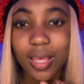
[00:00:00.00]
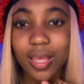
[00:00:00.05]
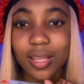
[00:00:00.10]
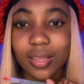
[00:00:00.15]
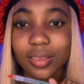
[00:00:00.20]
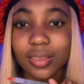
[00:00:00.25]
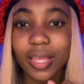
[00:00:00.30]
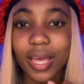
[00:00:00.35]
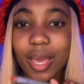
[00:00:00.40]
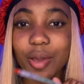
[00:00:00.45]

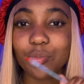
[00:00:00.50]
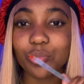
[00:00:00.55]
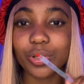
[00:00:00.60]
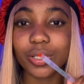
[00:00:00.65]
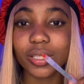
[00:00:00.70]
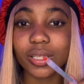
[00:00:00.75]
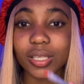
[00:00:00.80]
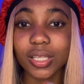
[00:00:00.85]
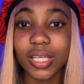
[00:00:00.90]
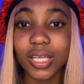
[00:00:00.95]
that
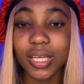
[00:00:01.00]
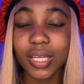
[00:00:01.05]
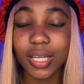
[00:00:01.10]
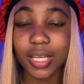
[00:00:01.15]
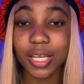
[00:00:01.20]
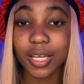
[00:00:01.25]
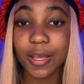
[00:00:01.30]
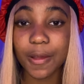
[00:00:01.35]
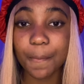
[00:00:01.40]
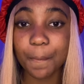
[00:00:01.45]
would lead
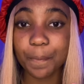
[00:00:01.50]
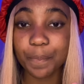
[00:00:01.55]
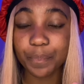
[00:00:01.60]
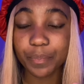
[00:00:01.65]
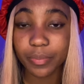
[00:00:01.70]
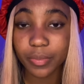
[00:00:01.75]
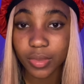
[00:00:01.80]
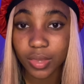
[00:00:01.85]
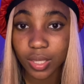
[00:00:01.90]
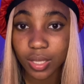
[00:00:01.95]
him
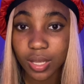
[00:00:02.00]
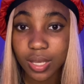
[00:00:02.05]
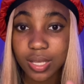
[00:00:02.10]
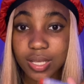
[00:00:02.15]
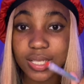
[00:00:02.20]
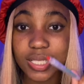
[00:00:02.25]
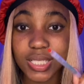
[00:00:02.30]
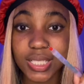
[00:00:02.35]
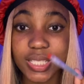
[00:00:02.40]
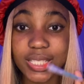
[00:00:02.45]

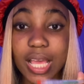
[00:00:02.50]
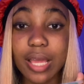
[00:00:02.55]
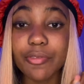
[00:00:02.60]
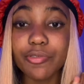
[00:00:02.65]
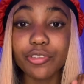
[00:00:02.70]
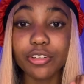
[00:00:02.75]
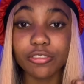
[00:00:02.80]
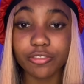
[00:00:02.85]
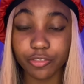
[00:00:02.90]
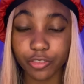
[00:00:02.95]

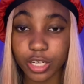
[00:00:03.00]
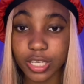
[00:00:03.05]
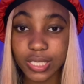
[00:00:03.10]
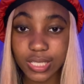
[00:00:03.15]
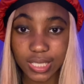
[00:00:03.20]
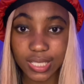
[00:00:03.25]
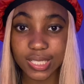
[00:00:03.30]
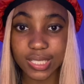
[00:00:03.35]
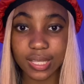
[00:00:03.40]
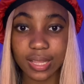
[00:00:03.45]
several
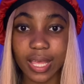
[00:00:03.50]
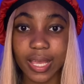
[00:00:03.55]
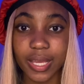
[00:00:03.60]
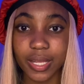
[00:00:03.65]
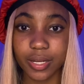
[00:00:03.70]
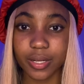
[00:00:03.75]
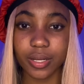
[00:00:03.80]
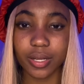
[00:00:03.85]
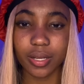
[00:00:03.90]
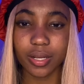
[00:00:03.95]
verses
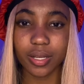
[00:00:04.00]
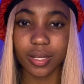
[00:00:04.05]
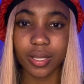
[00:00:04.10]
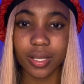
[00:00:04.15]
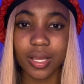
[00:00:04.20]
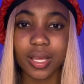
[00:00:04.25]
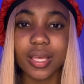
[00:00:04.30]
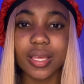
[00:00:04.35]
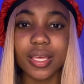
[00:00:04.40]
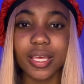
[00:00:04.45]
later
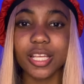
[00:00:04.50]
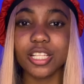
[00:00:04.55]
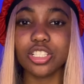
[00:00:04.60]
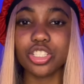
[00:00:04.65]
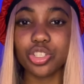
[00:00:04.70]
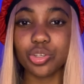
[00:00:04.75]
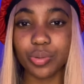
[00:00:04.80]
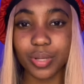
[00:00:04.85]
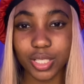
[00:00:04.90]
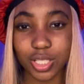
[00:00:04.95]

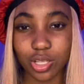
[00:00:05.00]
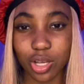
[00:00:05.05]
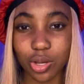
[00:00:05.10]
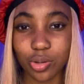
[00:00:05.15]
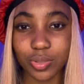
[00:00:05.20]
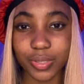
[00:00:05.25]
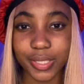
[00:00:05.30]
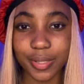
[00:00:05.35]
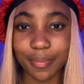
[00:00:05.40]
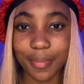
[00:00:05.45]
into his
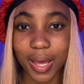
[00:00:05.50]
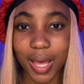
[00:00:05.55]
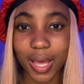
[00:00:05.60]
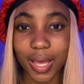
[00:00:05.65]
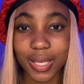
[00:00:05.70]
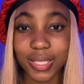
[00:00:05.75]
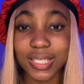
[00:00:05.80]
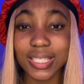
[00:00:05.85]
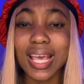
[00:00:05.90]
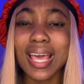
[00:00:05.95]
own
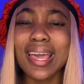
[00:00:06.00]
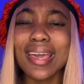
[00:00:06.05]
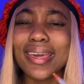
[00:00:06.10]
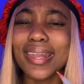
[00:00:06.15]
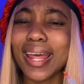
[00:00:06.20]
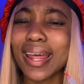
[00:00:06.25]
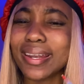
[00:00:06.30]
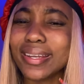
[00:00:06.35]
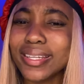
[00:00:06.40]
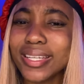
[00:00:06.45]
demise. And
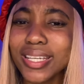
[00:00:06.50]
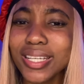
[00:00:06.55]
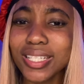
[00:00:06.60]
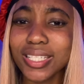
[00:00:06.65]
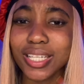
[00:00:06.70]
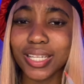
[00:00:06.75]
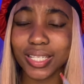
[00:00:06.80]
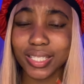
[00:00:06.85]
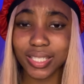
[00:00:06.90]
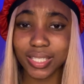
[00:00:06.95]
I need
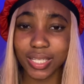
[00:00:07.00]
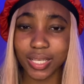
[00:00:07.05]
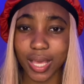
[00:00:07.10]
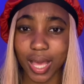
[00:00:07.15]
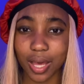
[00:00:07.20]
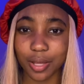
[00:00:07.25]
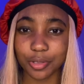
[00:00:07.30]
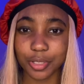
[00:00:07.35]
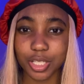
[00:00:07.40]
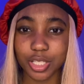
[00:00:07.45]
you to see
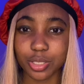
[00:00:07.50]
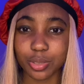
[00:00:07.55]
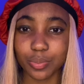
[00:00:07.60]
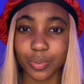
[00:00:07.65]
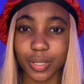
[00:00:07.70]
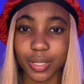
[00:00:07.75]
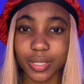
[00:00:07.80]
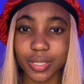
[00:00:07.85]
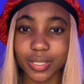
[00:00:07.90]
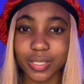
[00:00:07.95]
how this
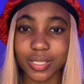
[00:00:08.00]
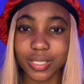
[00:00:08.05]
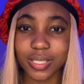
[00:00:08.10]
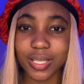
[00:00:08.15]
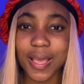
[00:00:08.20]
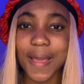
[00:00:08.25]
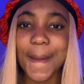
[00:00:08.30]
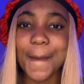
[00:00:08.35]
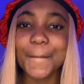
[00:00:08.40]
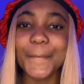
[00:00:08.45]
works,
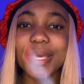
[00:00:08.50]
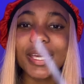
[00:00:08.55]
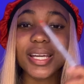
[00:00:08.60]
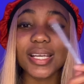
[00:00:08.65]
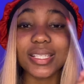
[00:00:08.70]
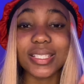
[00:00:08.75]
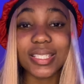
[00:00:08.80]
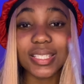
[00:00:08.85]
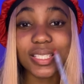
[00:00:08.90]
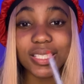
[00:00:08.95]

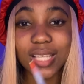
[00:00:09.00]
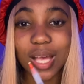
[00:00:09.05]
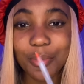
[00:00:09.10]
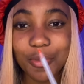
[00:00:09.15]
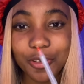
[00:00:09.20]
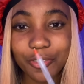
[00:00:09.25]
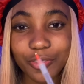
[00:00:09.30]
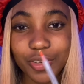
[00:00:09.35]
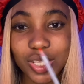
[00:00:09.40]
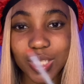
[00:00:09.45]
because some
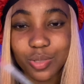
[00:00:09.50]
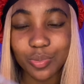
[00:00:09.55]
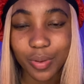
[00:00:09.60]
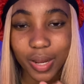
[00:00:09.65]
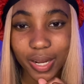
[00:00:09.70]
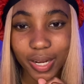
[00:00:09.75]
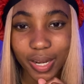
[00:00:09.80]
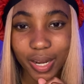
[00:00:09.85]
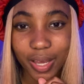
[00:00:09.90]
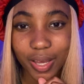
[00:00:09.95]
of us
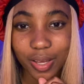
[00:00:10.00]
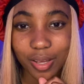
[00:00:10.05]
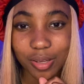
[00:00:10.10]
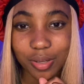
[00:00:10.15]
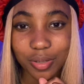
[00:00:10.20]
right now,